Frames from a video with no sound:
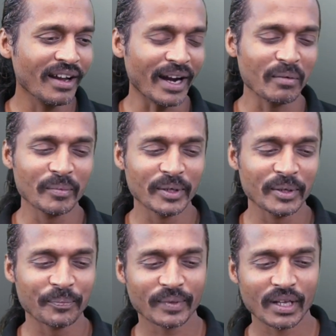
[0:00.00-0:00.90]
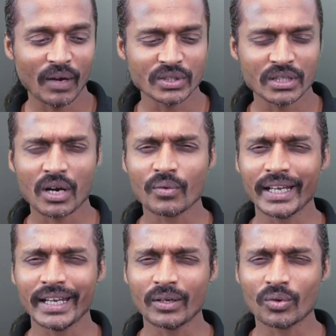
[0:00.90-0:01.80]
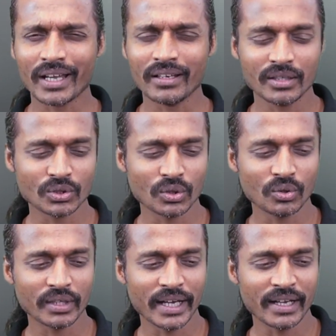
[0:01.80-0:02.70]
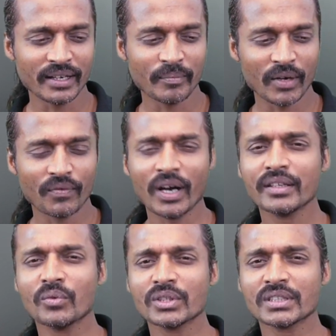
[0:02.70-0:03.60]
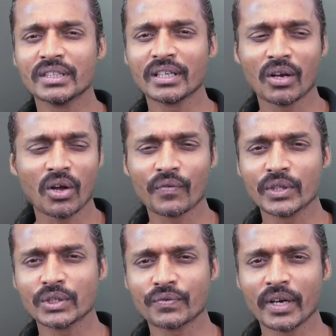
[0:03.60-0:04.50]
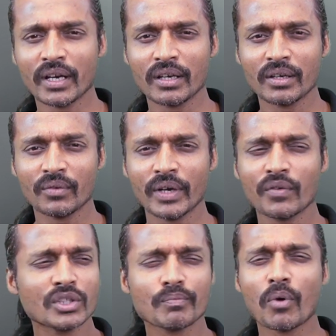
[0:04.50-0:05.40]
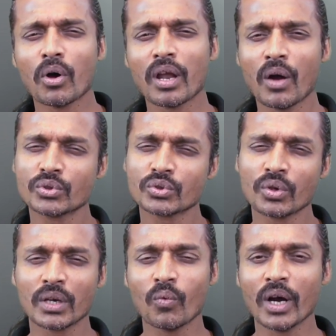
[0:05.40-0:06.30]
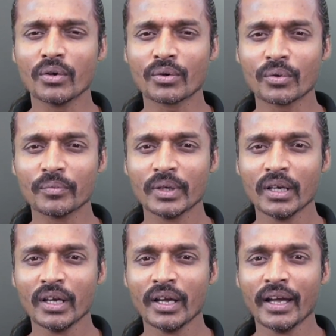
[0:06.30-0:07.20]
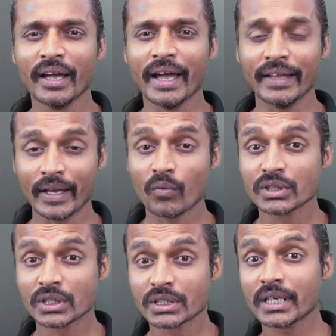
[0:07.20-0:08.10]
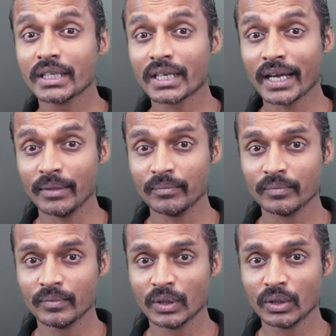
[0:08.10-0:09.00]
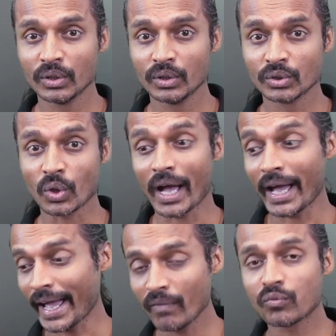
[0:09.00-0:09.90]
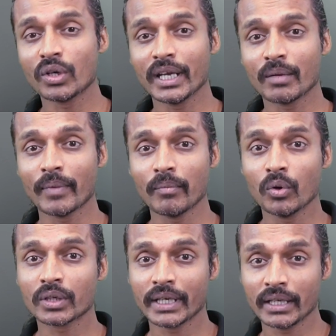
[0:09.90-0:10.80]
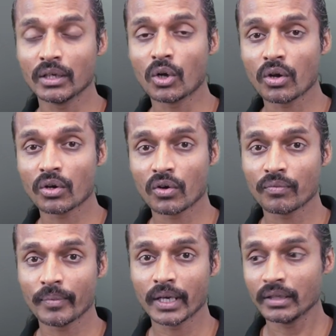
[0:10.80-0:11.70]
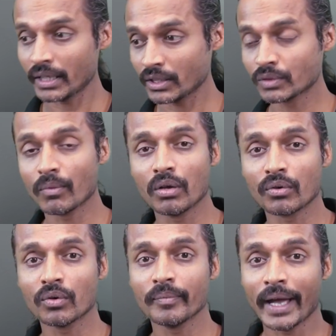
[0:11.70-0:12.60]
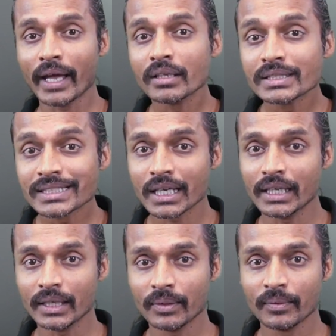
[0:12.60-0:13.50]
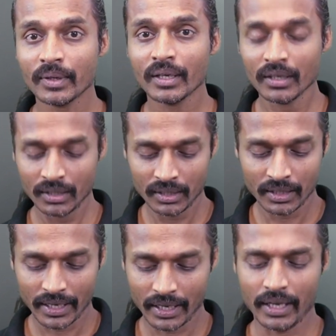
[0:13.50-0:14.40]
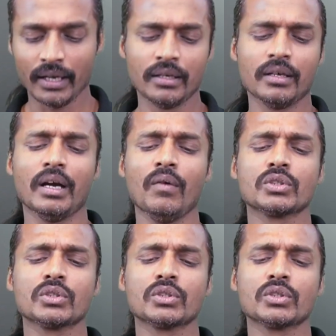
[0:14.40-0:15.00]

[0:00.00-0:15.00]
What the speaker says: I remember I was around 8 to 9 years old and my father was sitting along with his friend. We had a very small house, only one room. And that was a study time. So I have to take my book, take the corner of that small room and study. And I